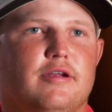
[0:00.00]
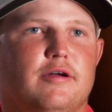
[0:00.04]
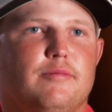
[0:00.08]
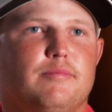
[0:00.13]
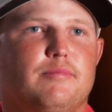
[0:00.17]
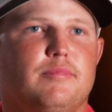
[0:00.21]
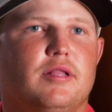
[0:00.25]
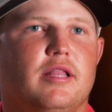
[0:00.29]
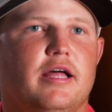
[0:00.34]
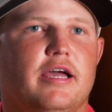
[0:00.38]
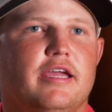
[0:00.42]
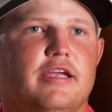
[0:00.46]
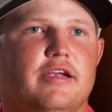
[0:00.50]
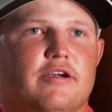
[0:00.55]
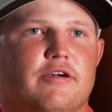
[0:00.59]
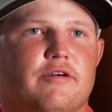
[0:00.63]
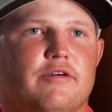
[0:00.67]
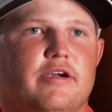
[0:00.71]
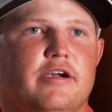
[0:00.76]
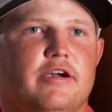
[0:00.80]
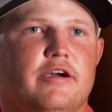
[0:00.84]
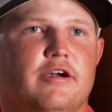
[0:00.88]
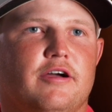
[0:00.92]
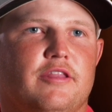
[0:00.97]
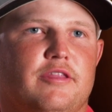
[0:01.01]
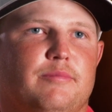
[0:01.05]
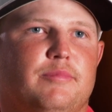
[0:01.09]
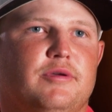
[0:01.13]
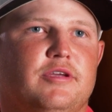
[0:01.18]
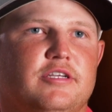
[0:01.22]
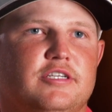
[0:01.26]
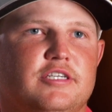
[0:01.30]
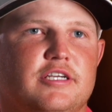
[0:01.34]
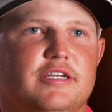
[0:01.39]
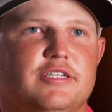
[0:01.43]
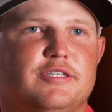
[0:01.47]
know, playing career on the
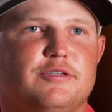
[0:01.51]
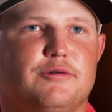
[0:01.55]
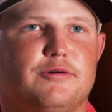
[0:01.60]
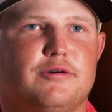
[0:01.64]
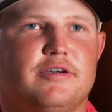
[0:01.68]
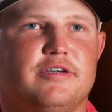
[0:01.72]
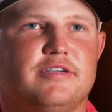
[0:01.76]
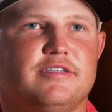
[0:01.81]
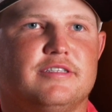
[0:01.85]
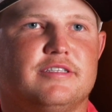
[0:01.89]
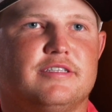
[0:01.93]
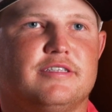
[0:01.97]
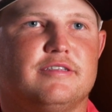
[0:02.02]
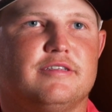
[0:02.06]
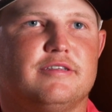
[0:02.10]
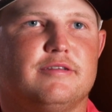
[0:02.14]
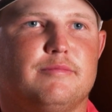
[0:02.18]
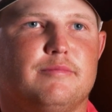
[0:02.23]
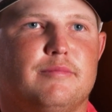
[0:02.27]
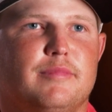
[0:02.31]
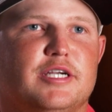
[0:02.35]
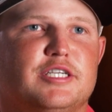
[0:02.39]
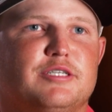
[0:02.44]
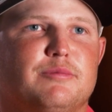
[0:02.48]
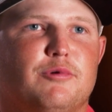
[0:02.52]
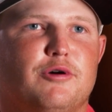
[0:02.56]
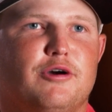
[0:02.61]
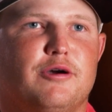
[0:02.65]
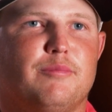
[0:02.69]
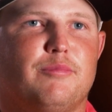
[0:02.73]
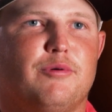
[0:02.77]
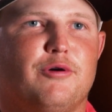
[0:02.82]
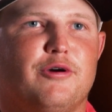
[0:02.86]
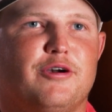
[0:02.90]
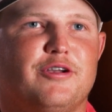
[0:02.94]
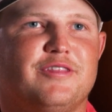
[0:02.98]
P G A Tour is much more
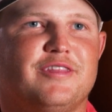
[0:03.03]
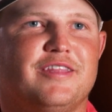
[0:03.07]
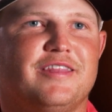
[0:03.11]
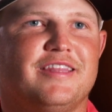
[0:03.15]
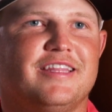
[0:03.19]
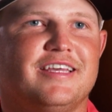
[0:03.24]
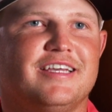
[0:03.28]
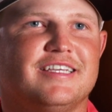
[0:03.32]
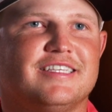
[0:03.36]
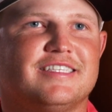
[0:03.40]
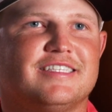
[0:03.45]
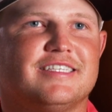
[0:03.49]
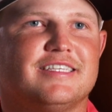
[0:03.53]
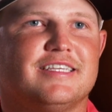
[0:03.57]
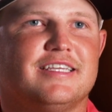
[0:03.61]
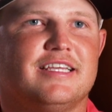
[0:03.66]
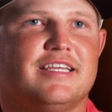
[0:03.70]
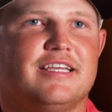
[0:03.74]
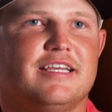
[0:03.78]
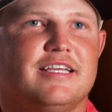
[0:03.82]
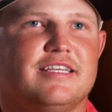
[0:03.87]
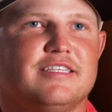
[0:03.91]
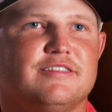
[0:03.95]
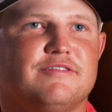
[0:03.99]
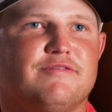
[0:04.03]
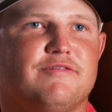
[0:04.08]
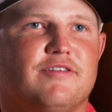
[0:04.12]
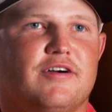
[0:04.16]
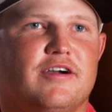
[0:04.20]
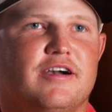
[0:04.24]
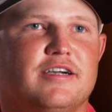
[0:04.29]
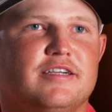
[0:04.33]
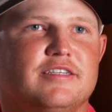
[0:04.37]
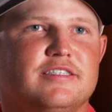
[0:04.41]
important than this, as far